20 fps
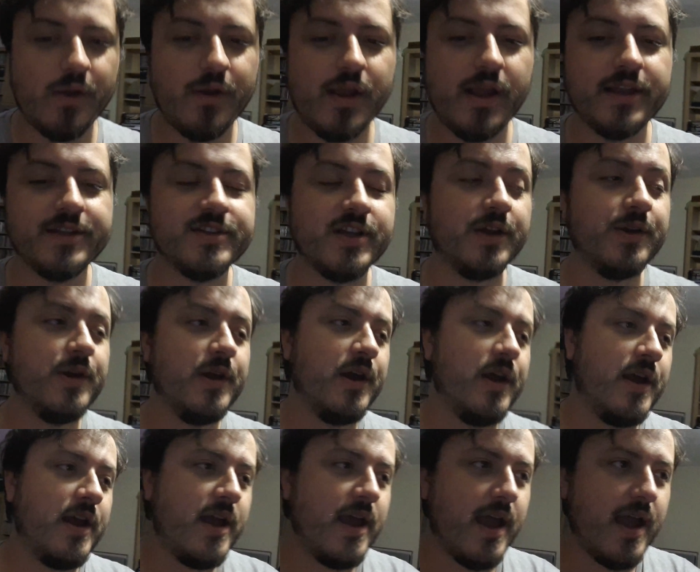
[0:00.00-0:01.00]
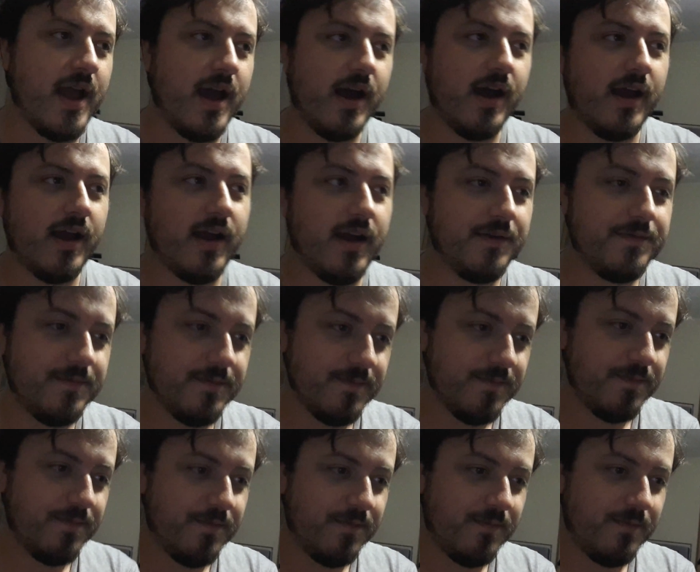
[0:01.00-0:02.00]
Okay, so
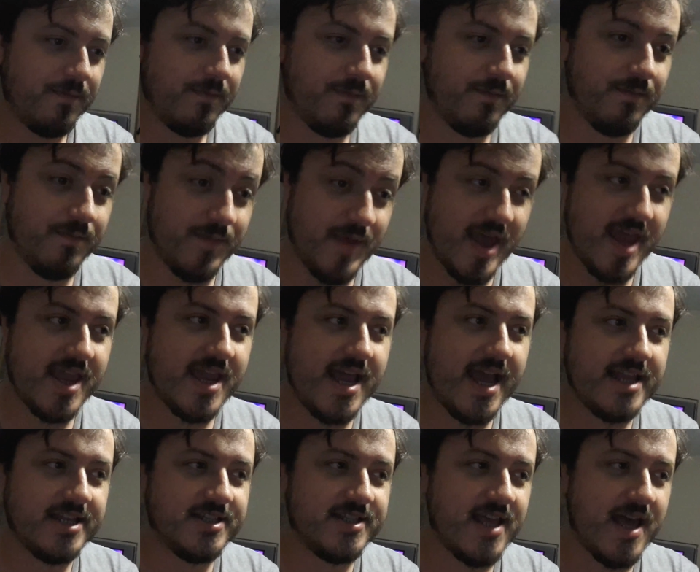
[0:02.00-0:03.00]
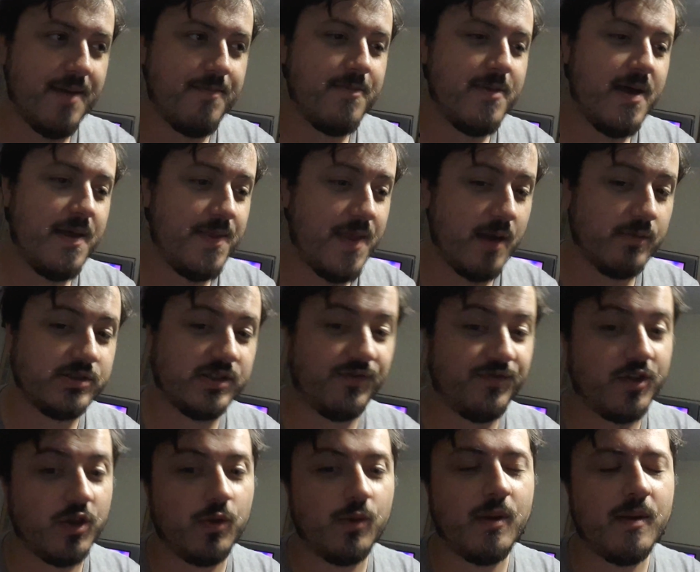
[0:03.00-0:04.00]
they engaged them. There was a
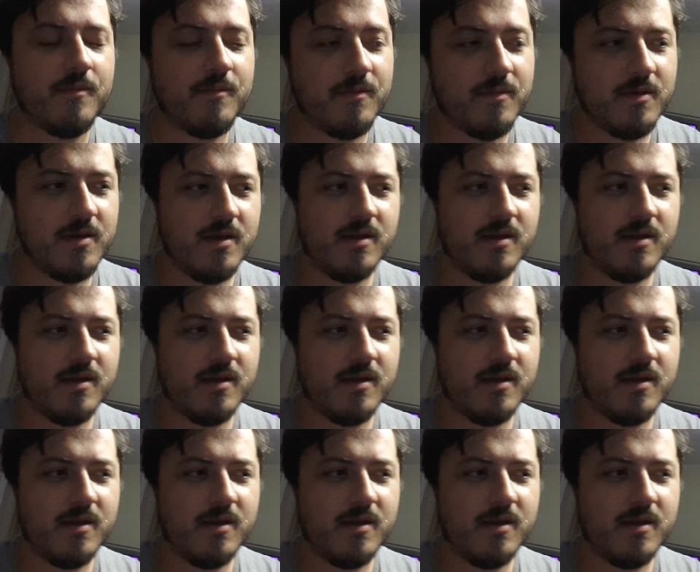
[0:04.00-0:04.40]
few,